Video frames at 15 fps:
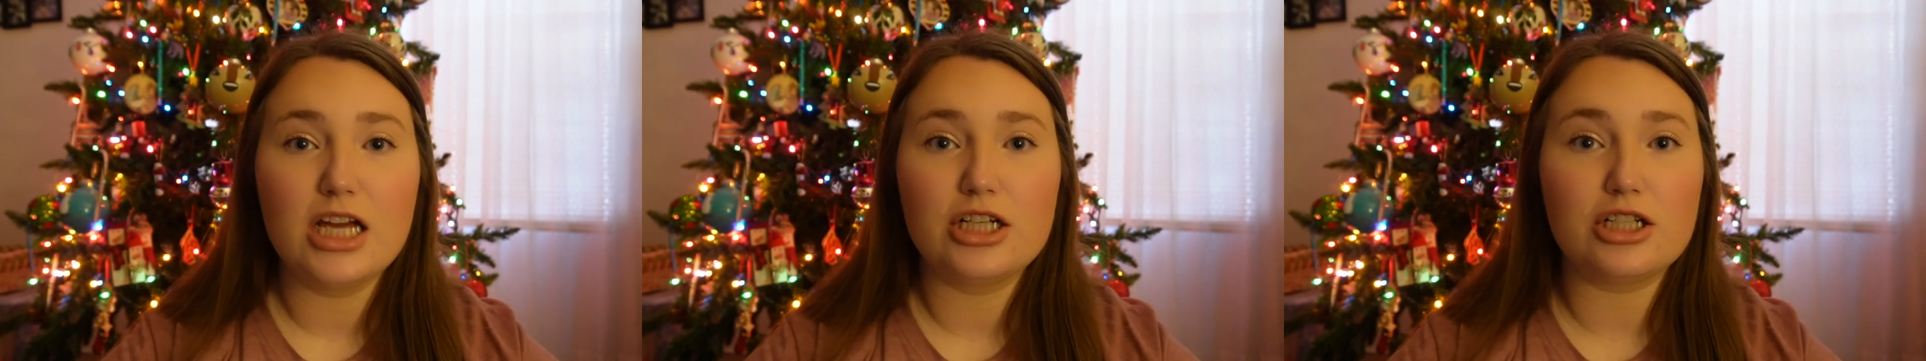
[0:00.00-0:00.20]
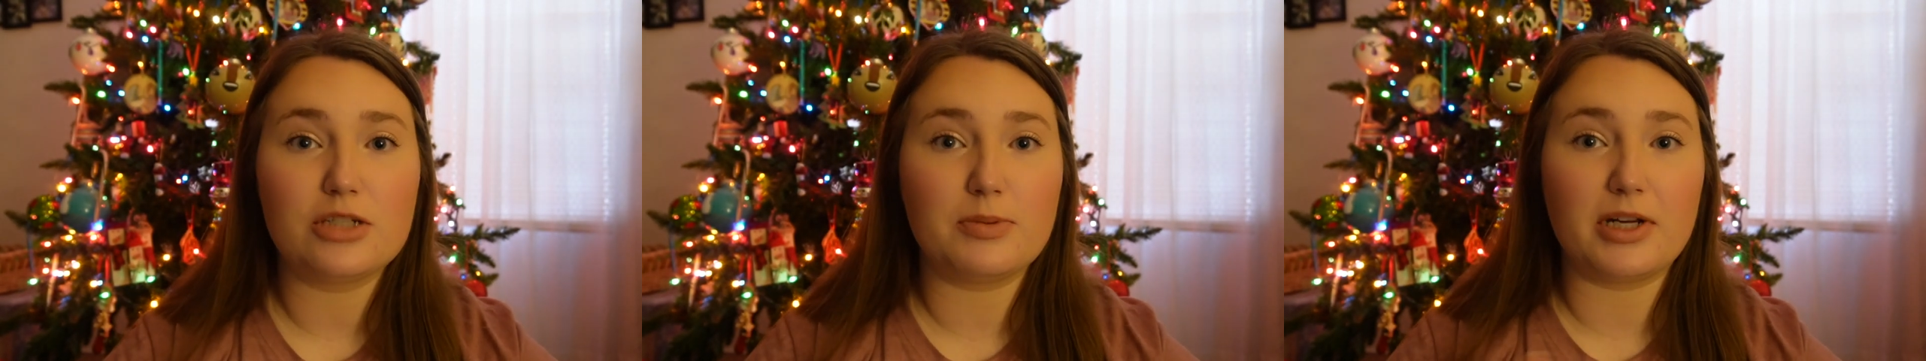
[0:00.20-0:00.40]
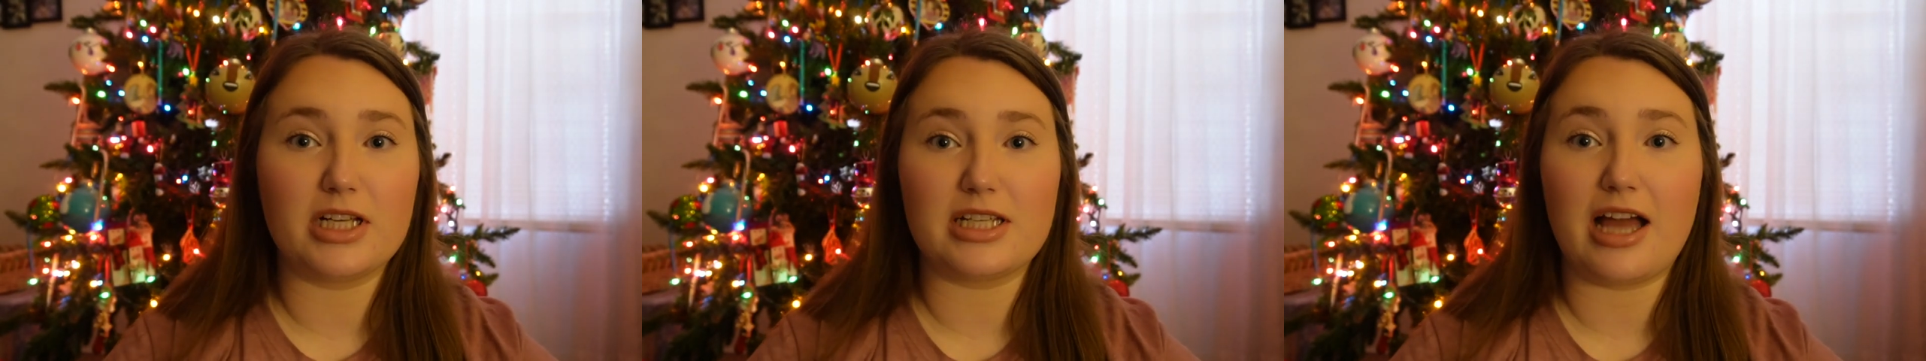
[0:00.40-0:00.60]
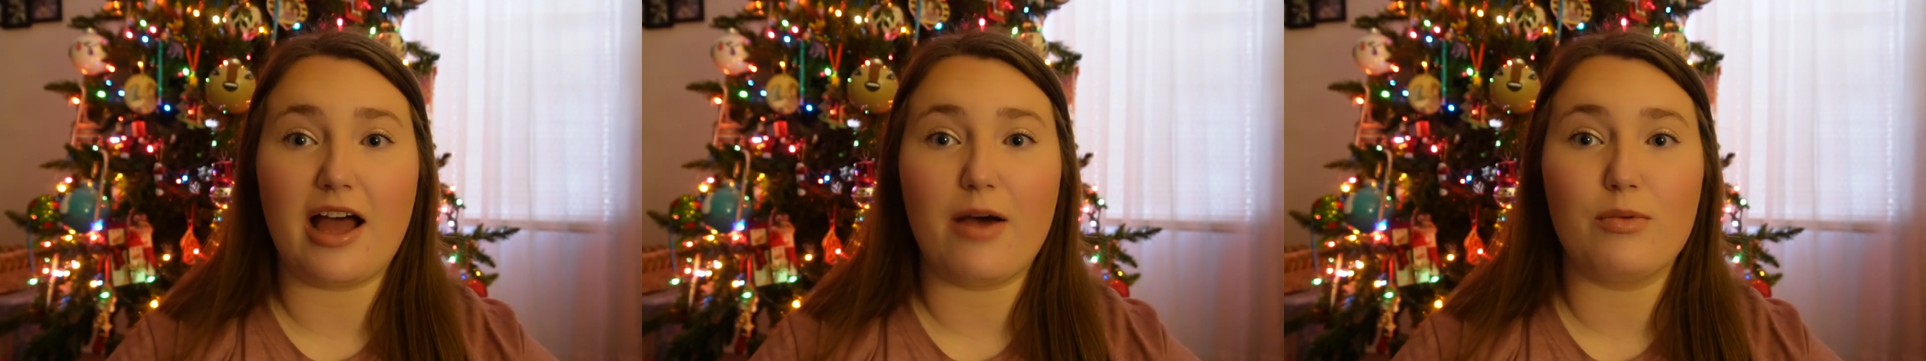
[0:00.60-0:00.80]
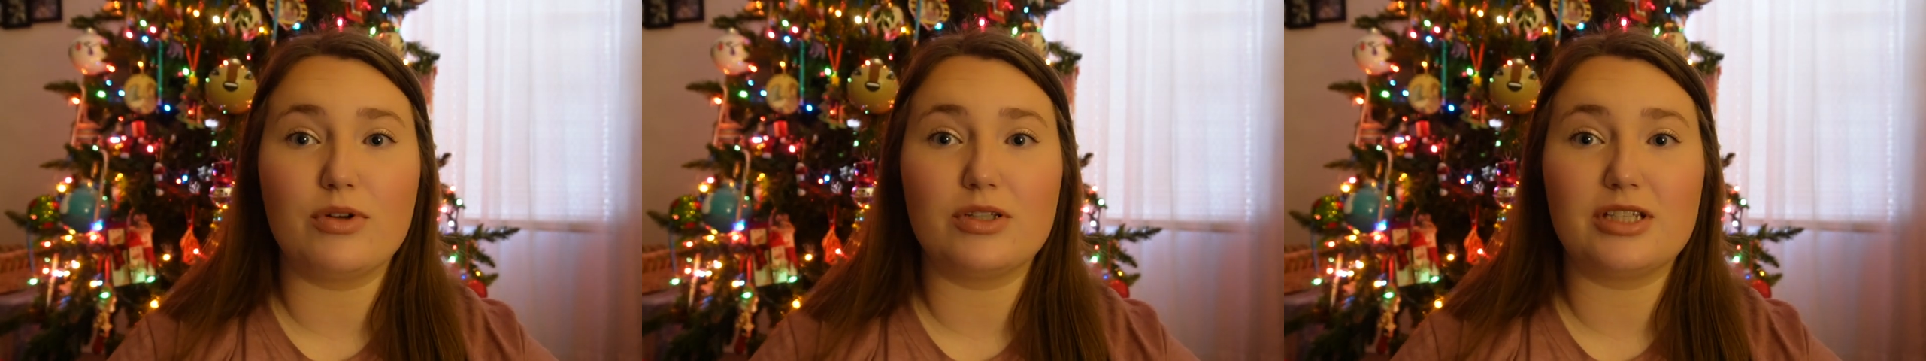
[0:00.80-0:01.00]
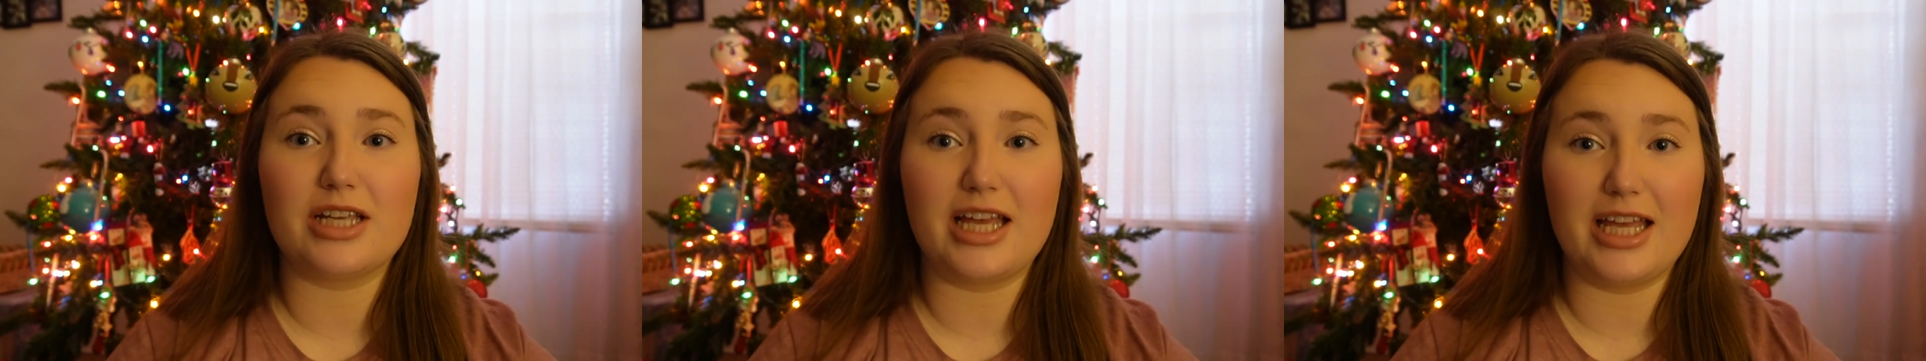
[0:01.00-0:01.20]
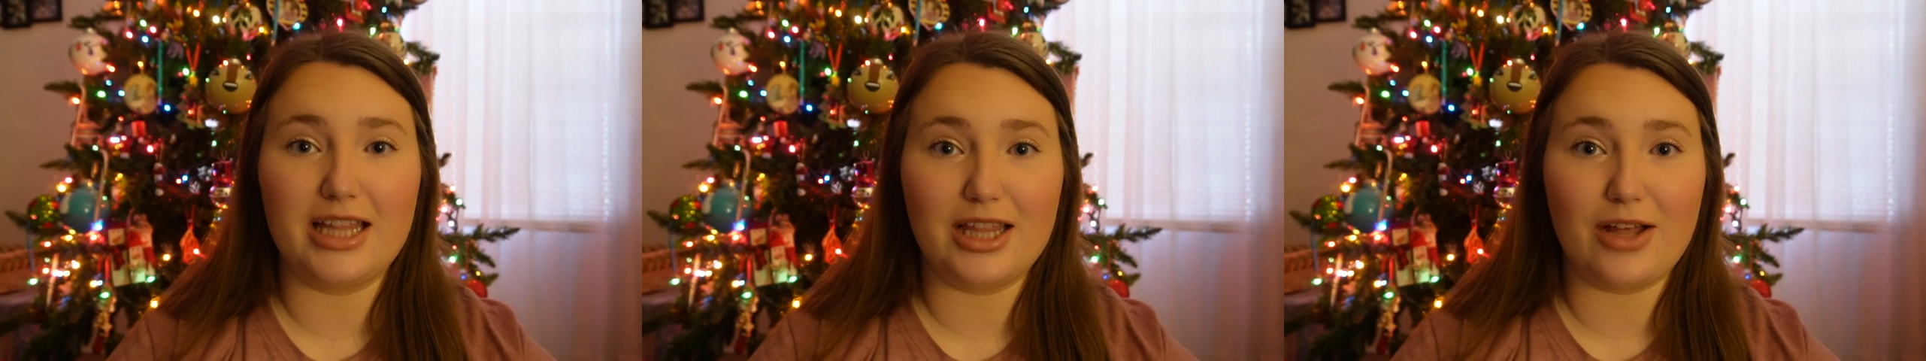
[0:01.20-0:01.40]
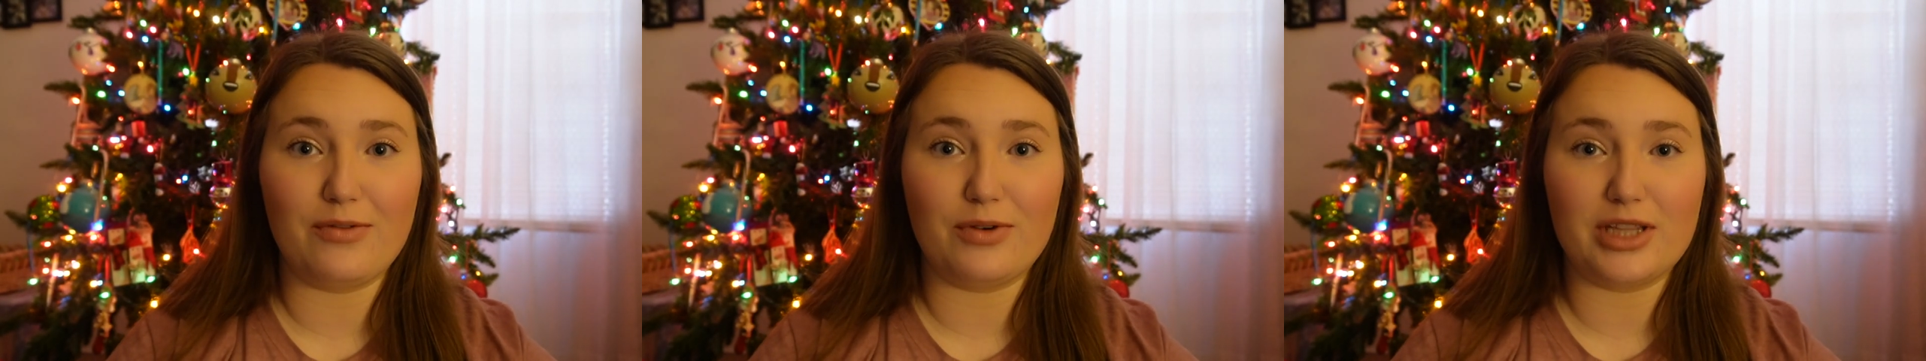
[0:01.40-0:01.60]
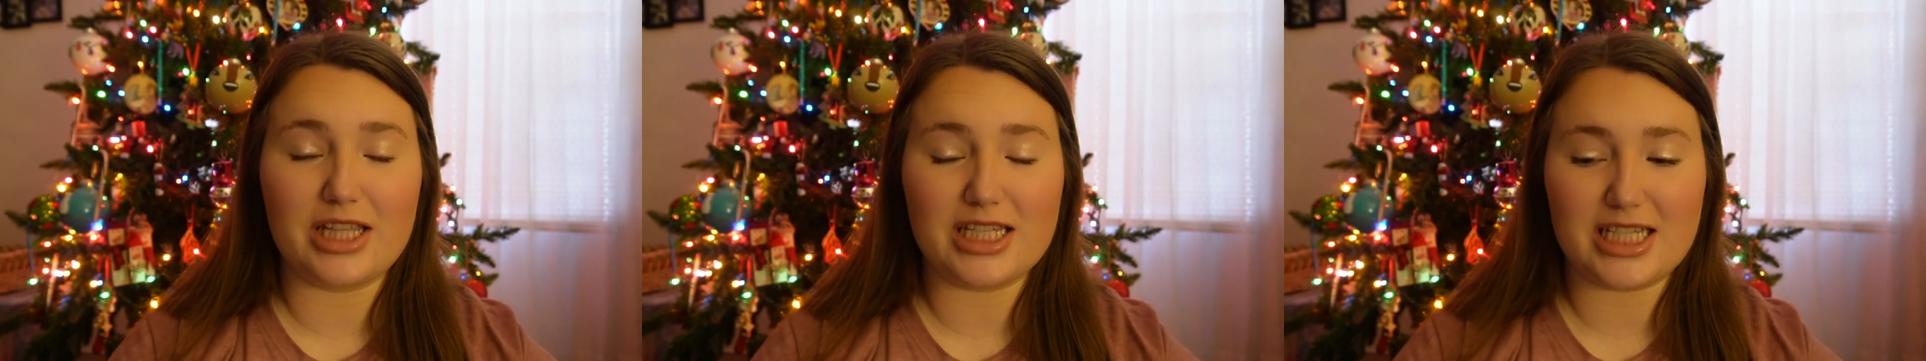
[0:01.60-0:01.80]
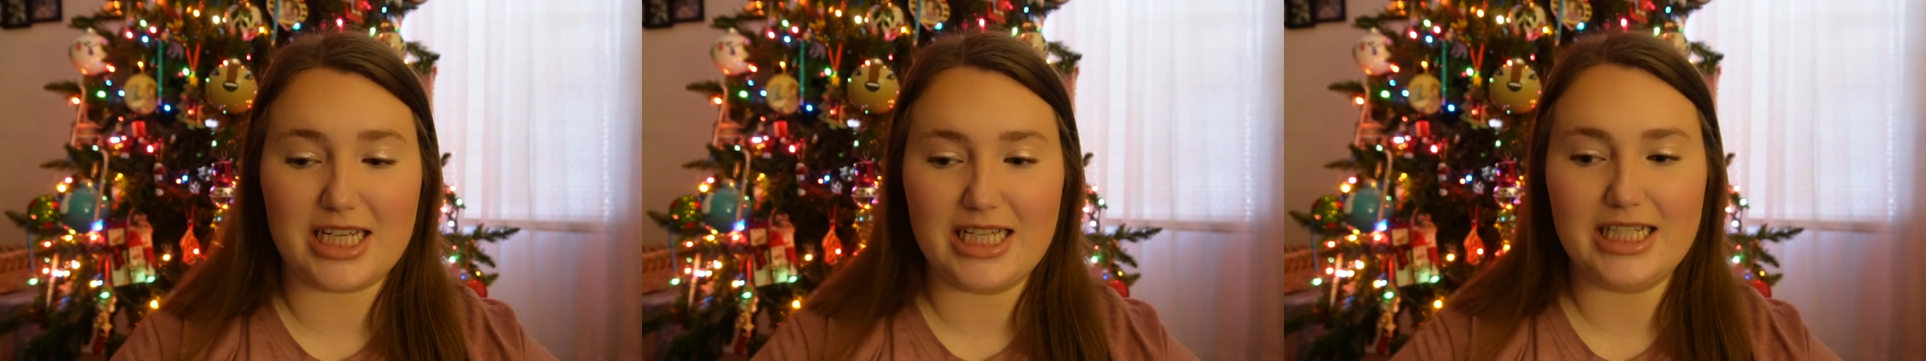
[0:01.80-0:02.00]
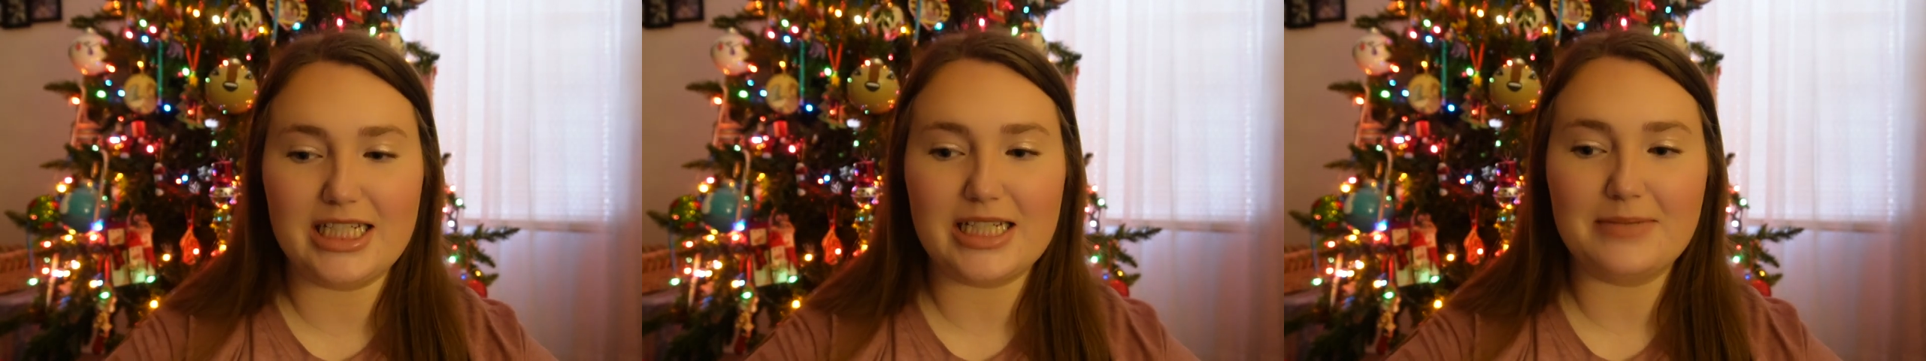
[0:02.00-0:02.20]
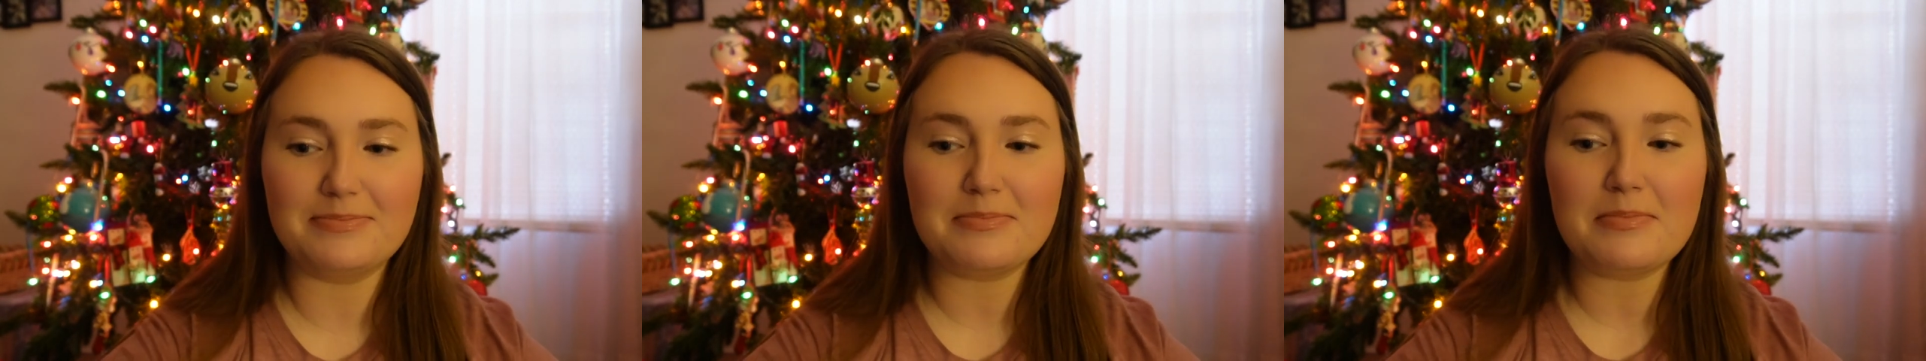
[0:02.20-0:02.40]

just because I was in love with the scent.